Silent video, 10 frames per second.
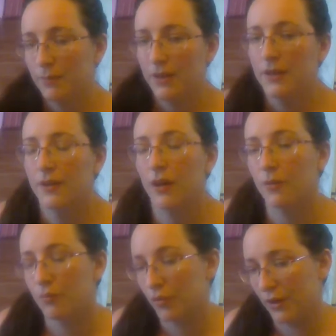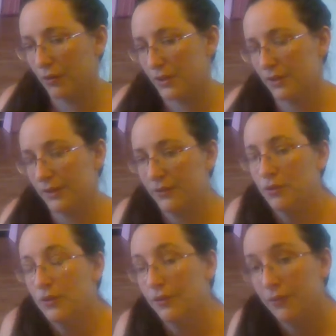but I would prioritize
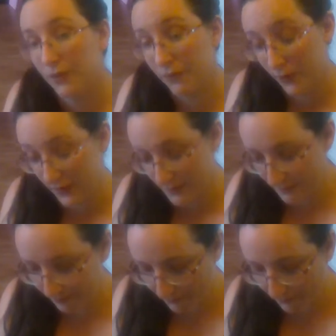your Lunar Flute first.